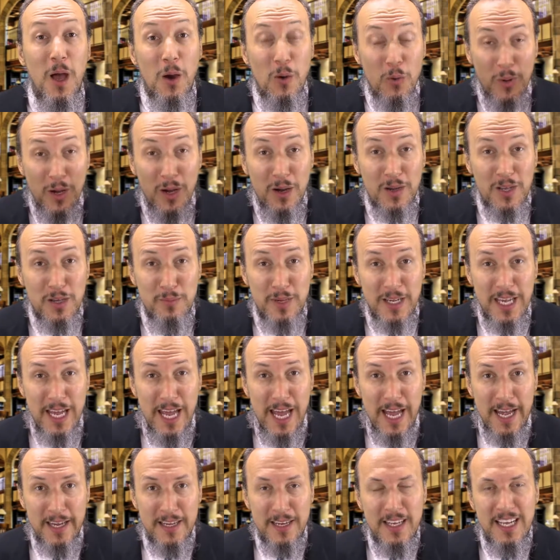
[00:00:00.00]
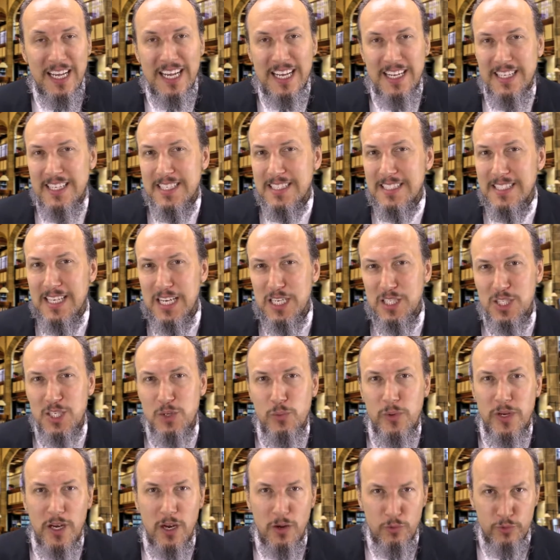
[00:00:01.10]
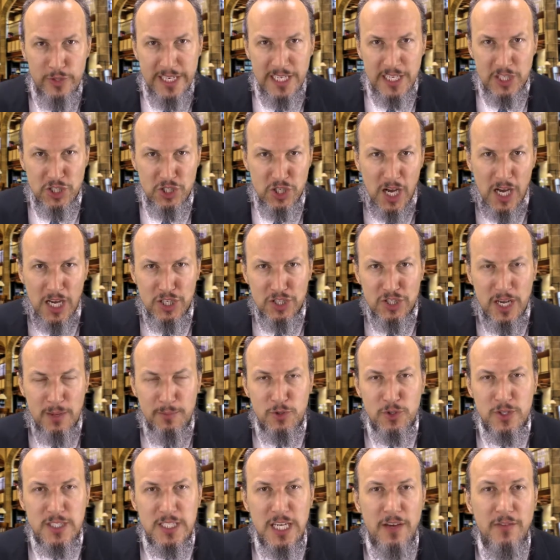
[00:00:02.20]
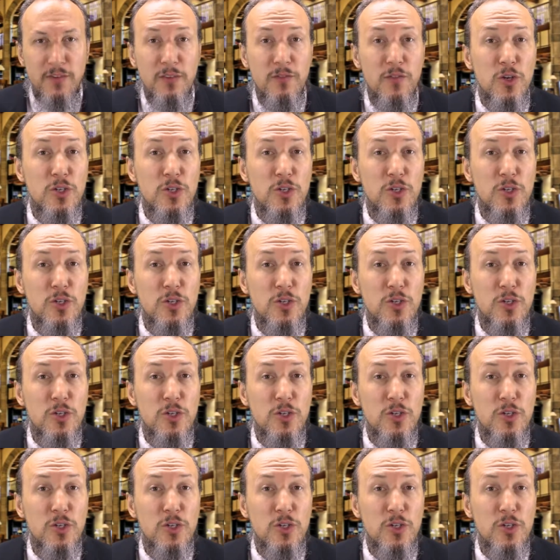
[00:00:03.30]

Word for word: Welcome again. In this session, we are reading John chapter seven,